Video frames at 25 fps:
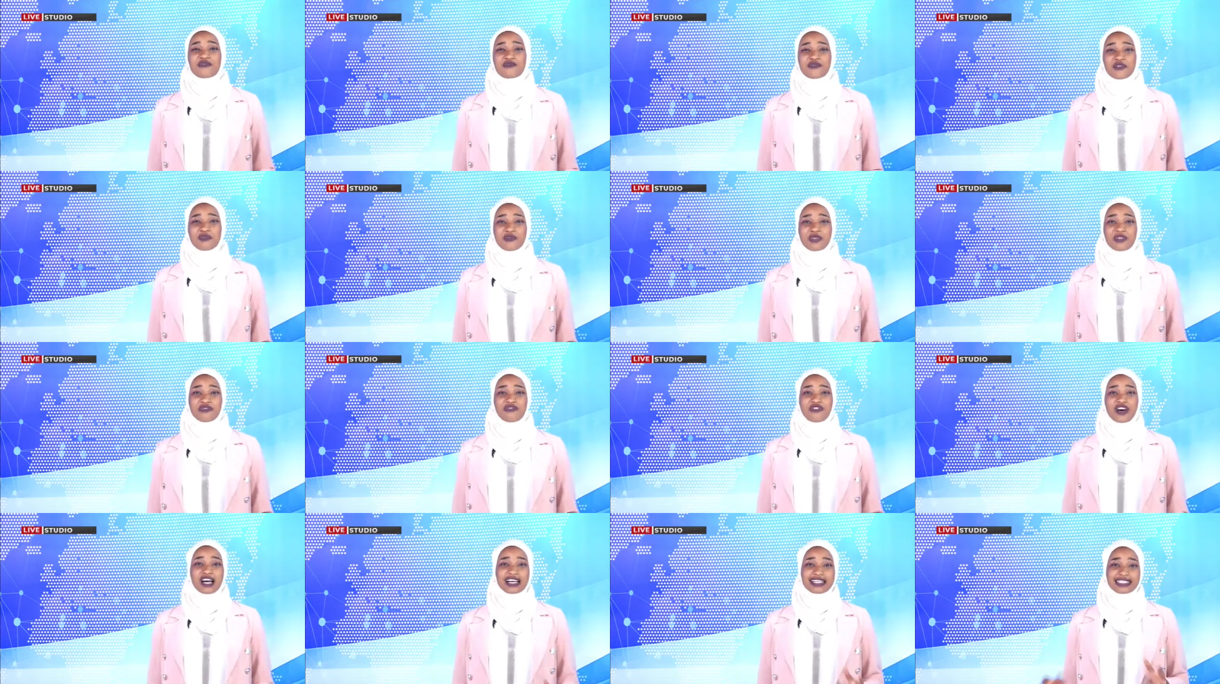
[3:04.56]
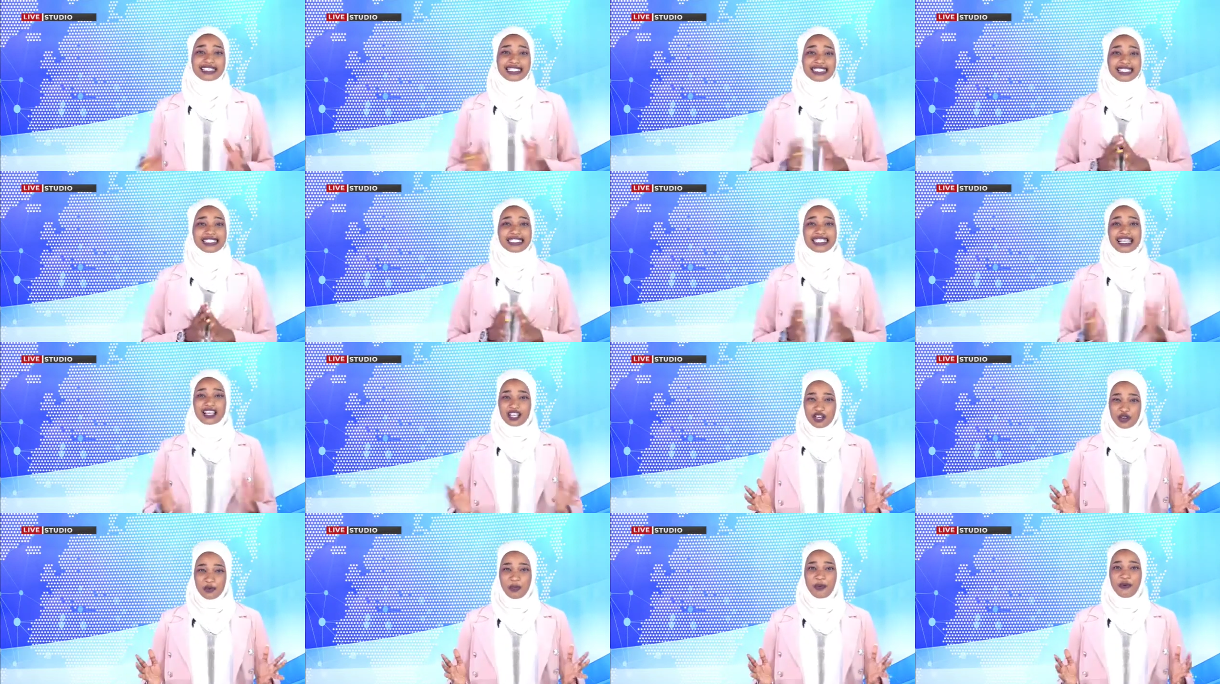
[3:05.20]
from the fact that a
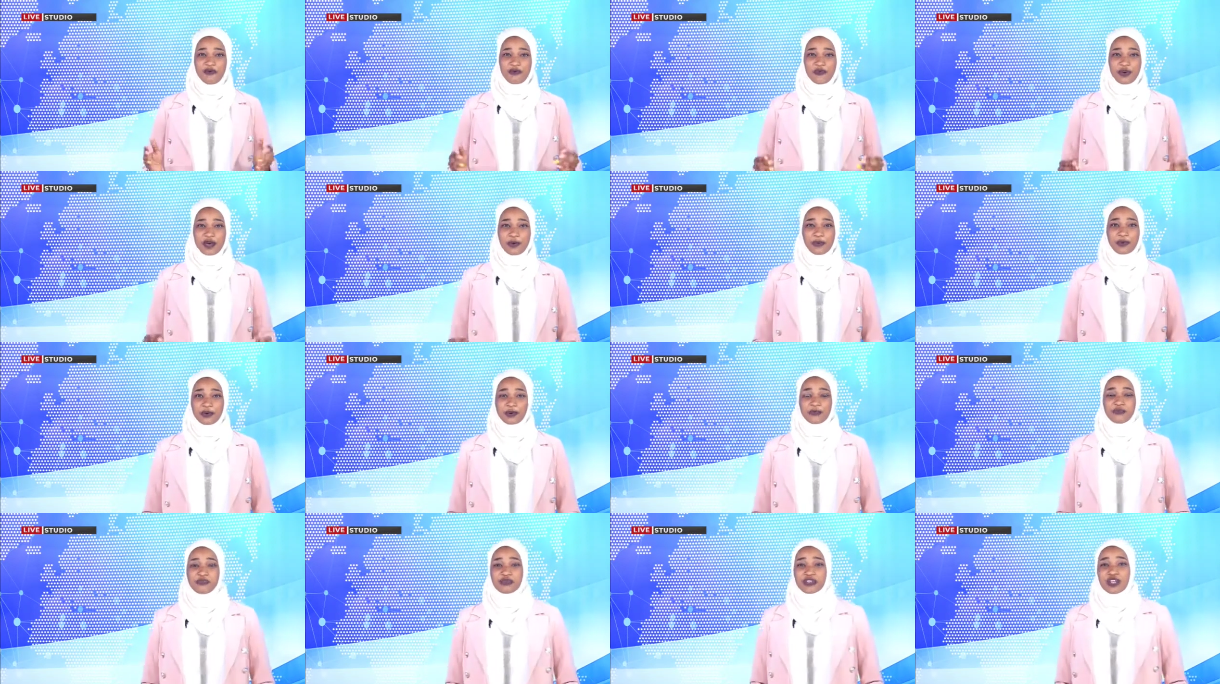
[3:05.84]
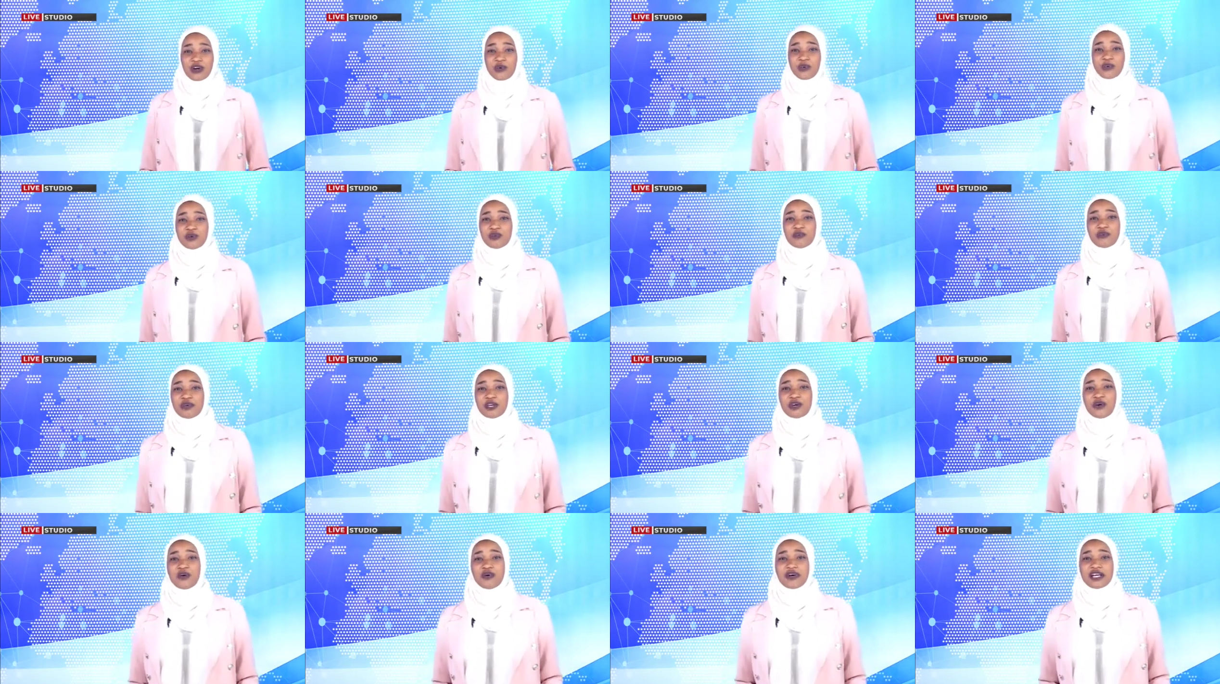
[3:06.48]
group of people will be
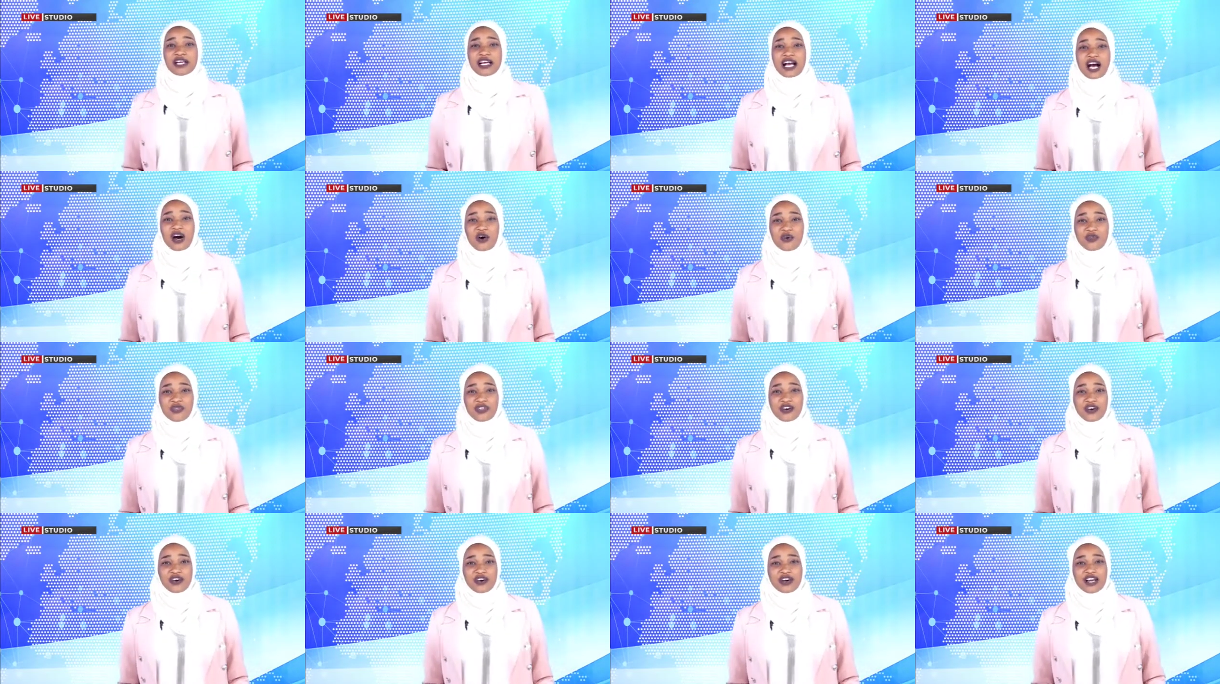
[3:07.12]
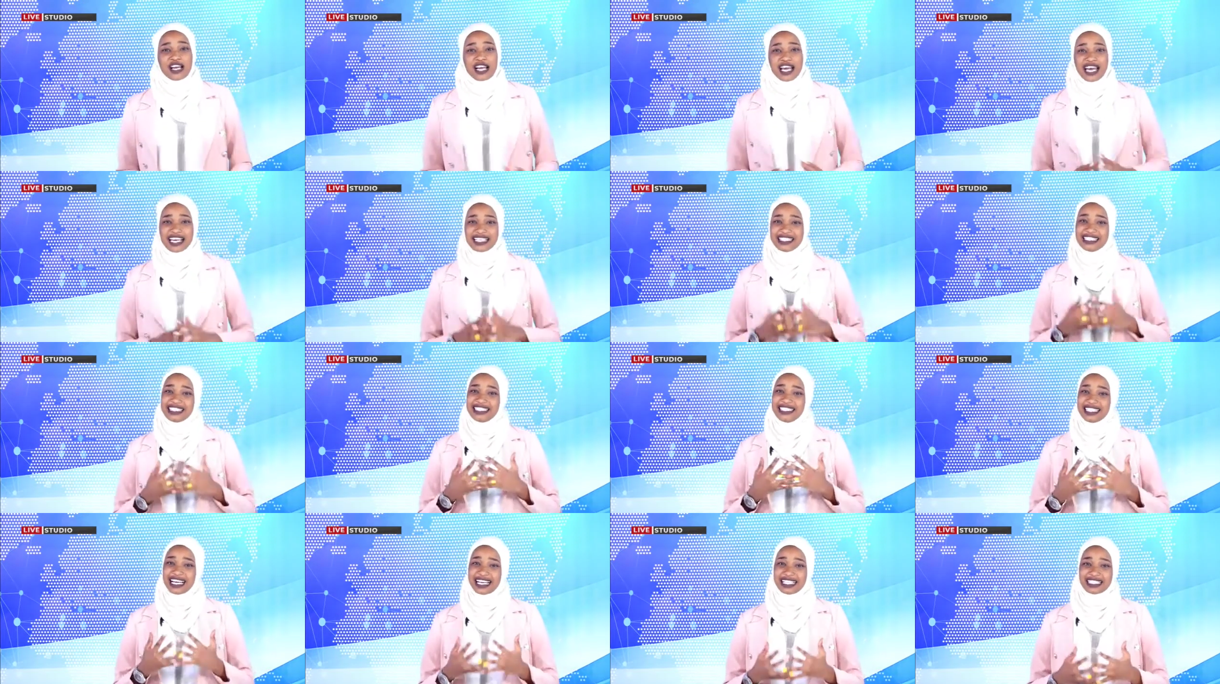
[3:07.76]
going out there
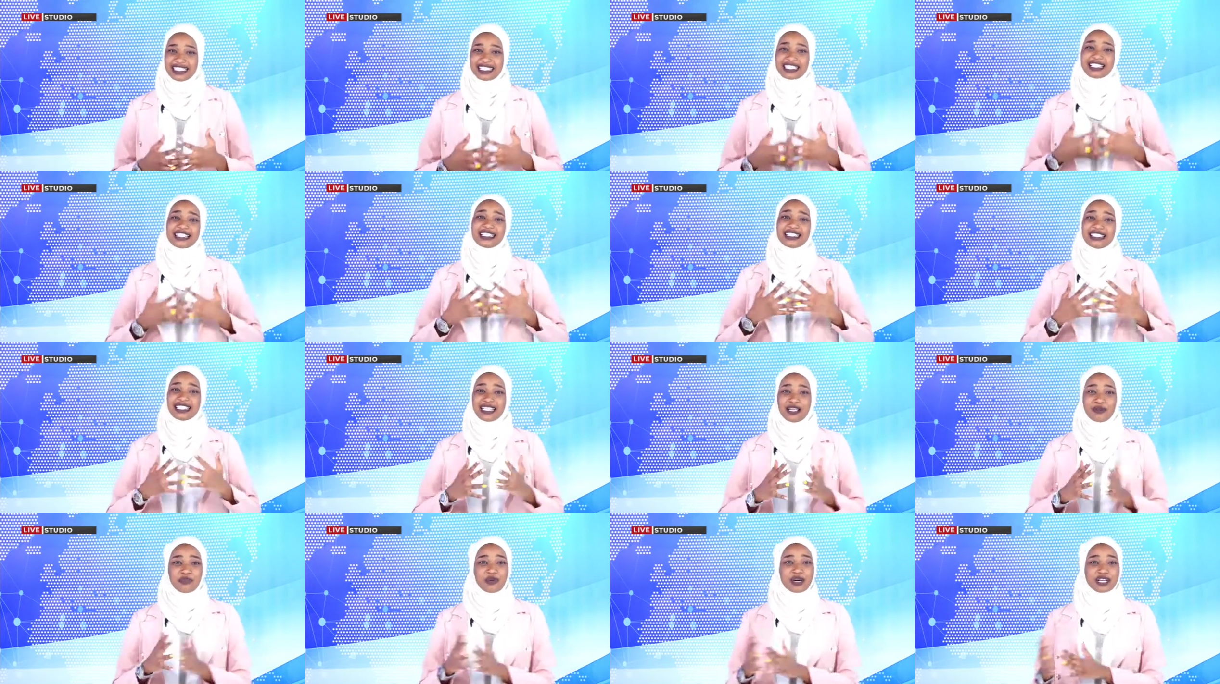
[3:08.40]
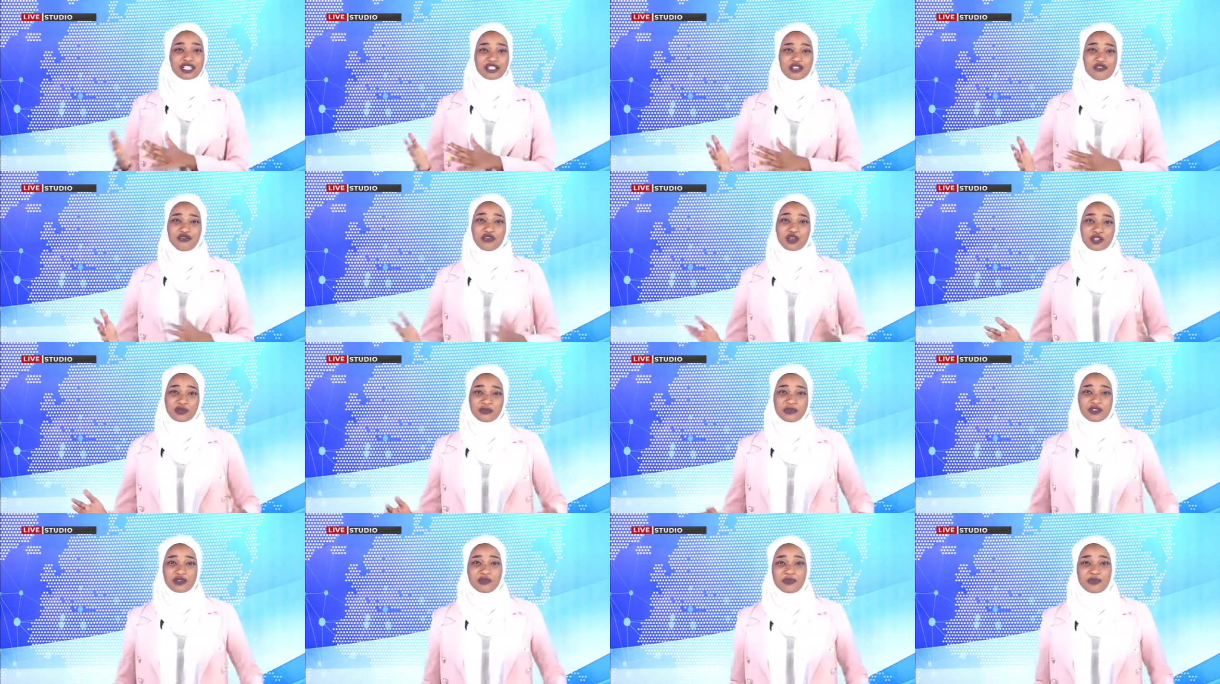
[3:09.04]
and dancing and celebrating, of course,